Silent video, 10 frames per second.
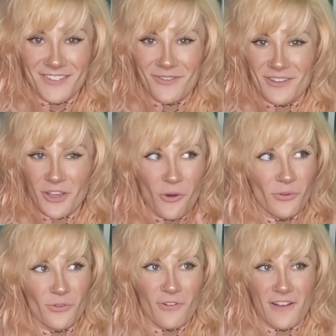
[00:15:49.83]
so this
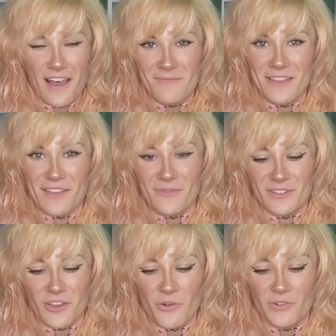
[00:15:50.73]
whole origami thing was
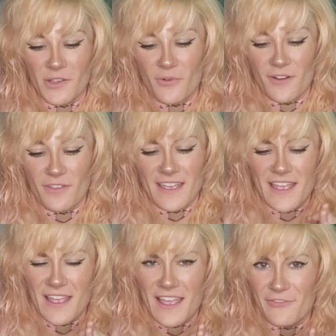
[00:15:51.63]
totally worth it,
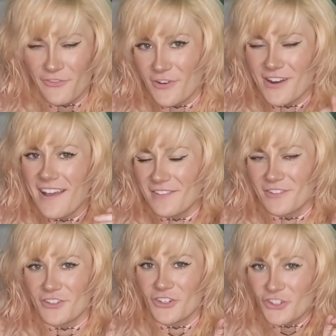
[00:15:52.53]
if for not
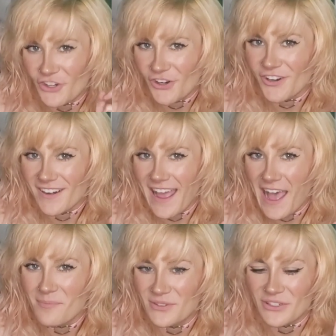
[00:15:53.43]
the shirt.
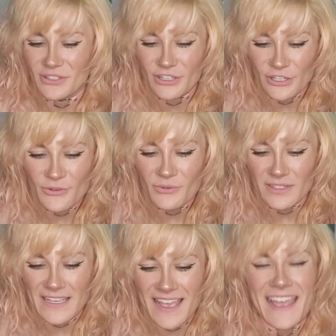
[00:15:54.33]

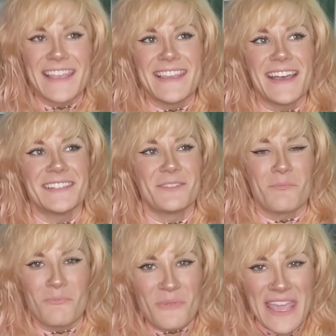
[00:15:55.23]
Absolutely. Yes,
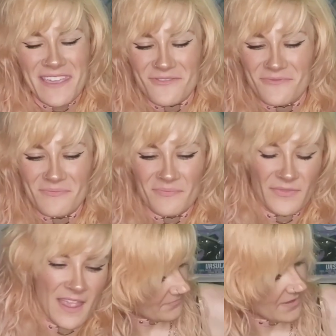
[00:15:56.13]
ma'am.
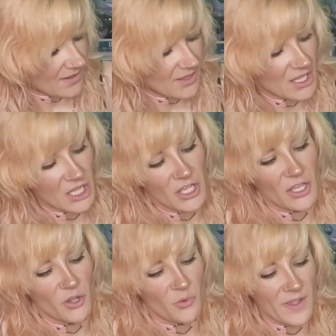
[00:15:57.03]

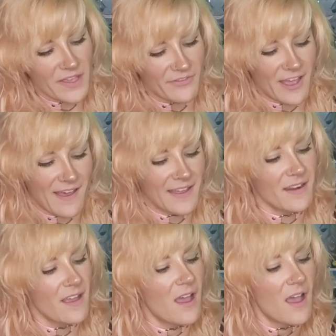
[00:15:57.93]
We've got
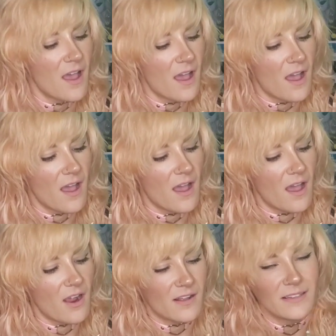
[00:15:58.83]
our